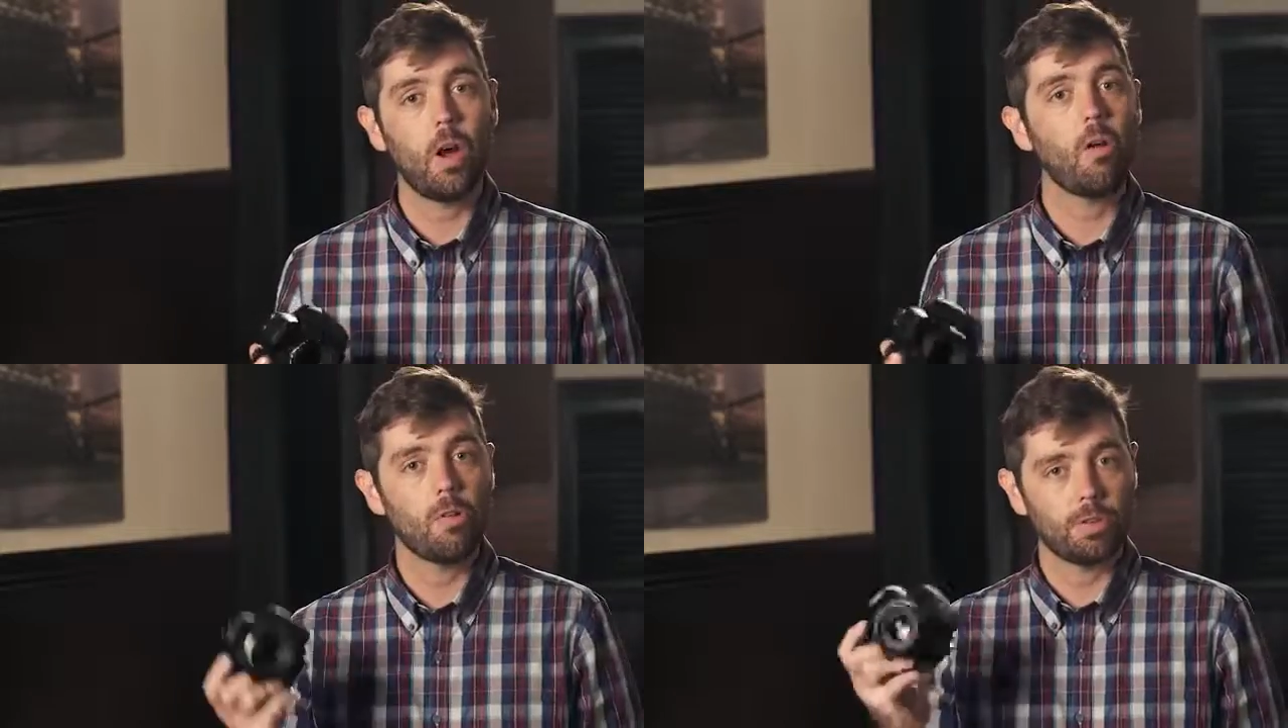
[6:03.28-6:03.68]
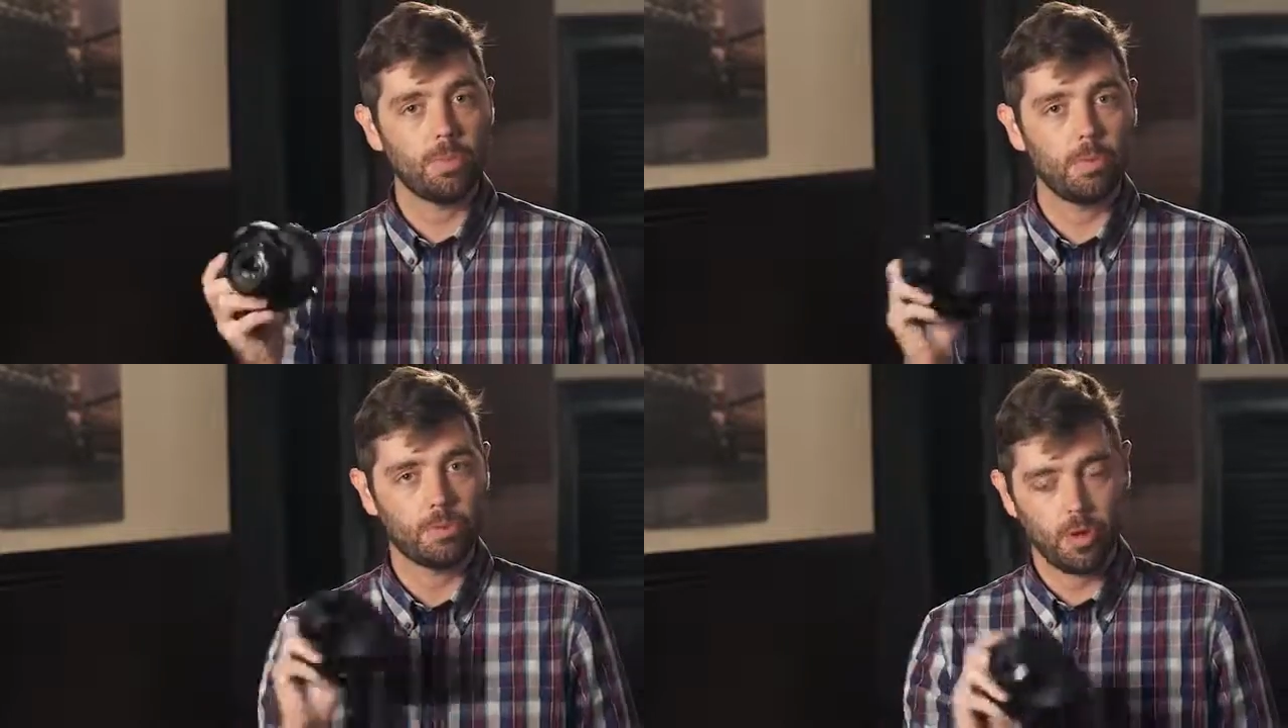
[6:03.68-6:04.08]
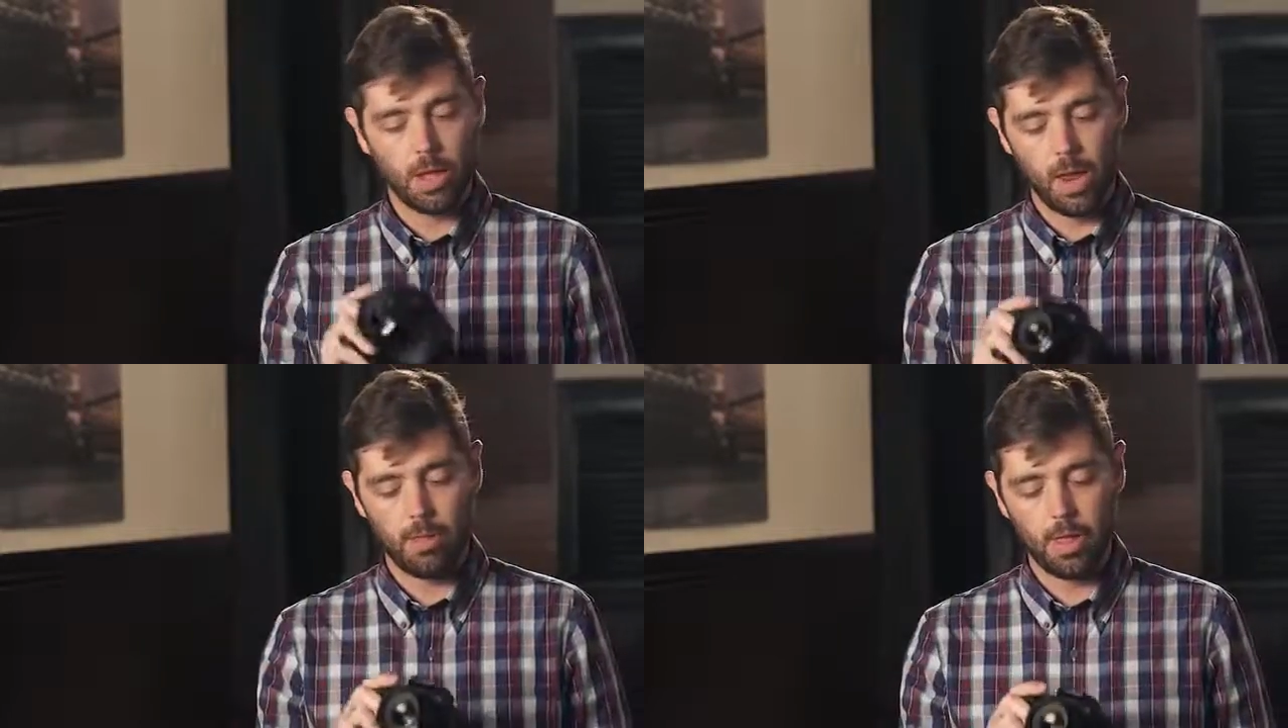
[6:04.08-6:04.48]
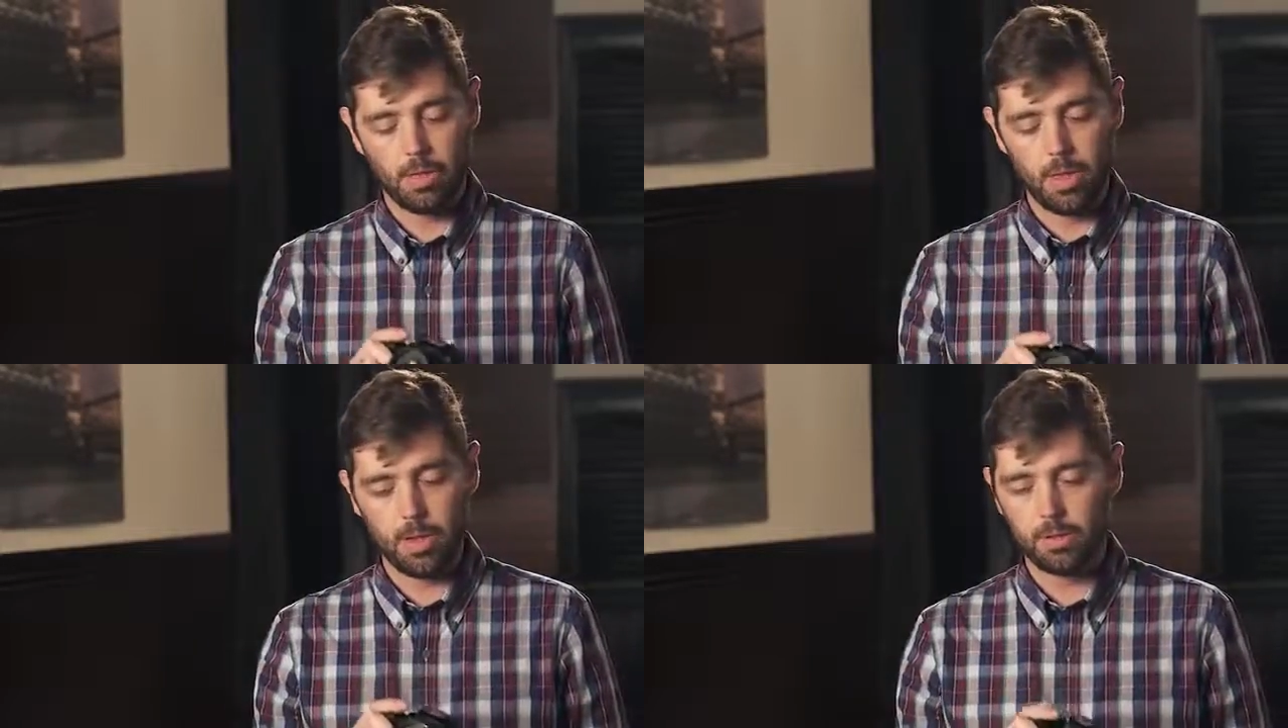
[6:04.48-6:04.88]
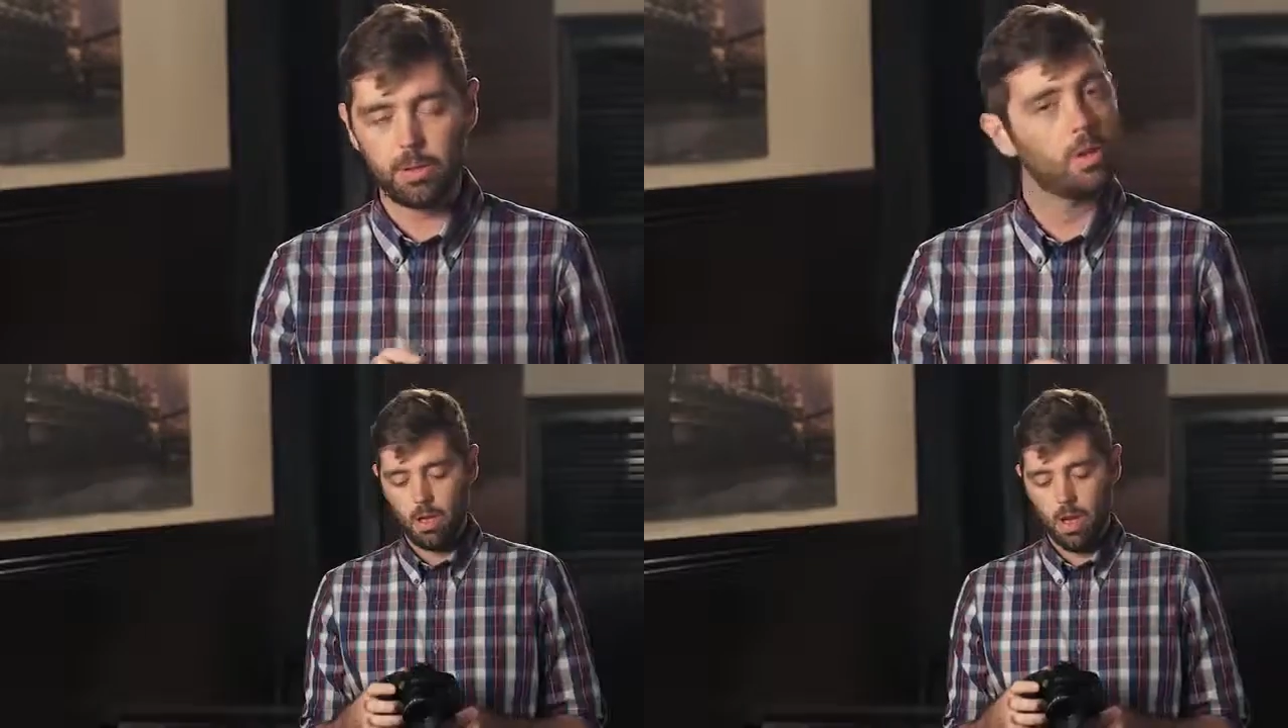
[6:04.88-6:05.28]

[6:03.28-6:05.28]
or a similar sort of camera like this.